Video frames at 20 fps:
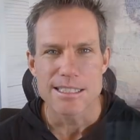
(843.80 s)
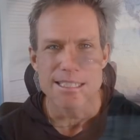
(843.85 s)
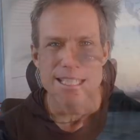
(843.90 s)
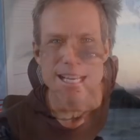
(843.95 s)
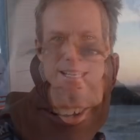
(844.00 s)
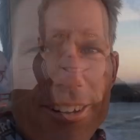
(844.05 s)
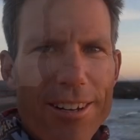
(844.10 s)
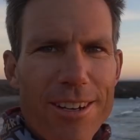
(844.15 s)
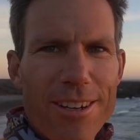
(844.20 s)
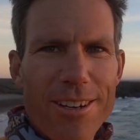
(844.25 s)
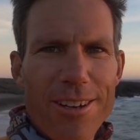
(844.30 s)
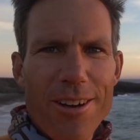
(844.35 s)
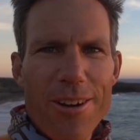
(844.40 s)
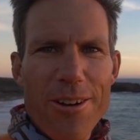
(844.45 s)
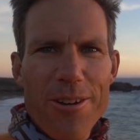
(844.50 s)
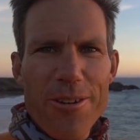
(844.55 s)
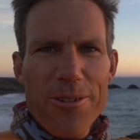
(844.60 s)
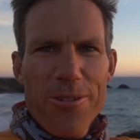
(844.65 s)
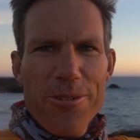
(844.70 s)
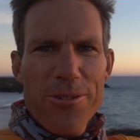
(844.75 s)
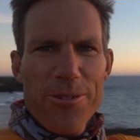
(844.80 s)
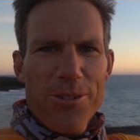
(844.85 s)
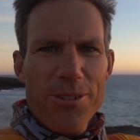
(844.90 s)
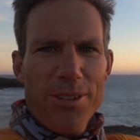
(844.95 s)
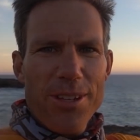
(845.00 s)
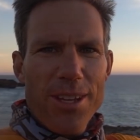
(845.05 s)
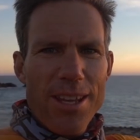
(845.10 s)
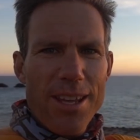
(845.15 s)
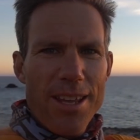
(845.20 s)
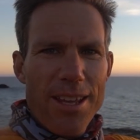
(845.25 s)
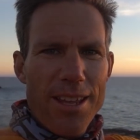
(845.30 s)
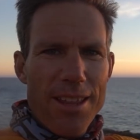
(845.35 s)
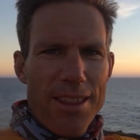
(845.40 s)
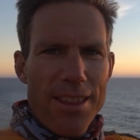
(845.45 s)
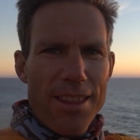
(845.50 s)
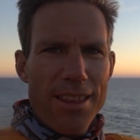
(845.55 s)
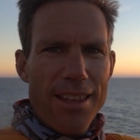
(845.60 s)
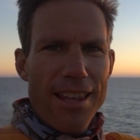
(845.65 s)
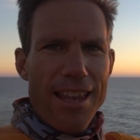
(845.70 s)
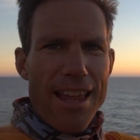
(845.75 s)
There it goes.
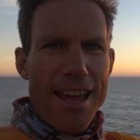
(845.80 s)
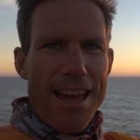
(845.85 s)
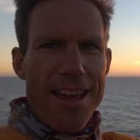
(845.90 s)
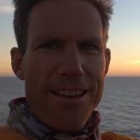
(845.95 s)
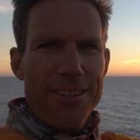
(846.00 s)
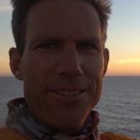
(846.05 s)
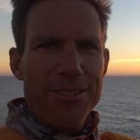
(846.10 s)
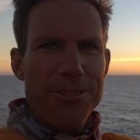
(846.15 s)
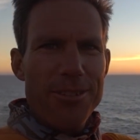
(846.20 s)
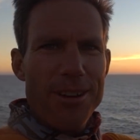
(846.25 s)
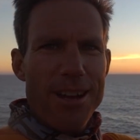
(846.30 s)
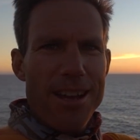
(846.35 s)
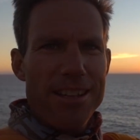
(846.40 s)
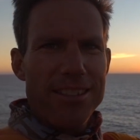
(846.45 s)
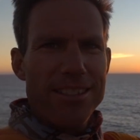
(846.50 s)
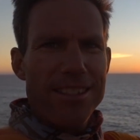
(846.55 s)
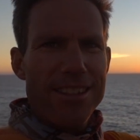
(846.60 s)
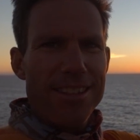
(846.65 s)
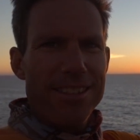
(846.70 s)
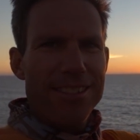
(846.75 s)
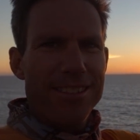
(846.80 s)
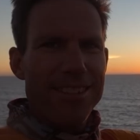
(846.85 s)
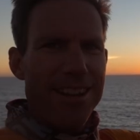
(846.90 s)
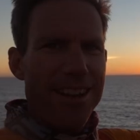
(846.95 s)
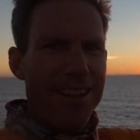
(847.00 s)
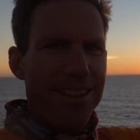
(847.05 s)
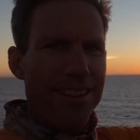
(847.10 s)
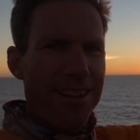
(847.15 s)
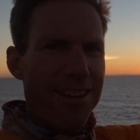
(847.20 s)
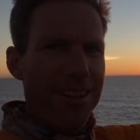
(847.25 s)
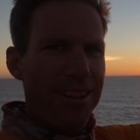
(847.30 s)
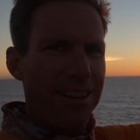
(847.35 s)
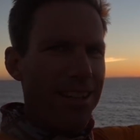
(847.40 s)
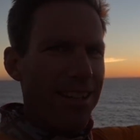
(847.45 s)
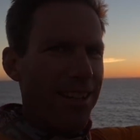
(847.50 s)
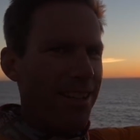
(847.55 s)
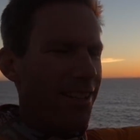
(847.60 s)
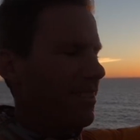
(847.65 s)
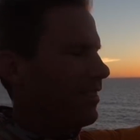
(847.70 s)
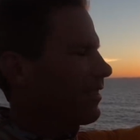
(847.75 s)
The last rays of the sun. There it
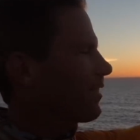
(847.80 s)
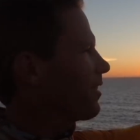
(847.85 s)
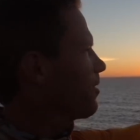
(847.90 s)
is.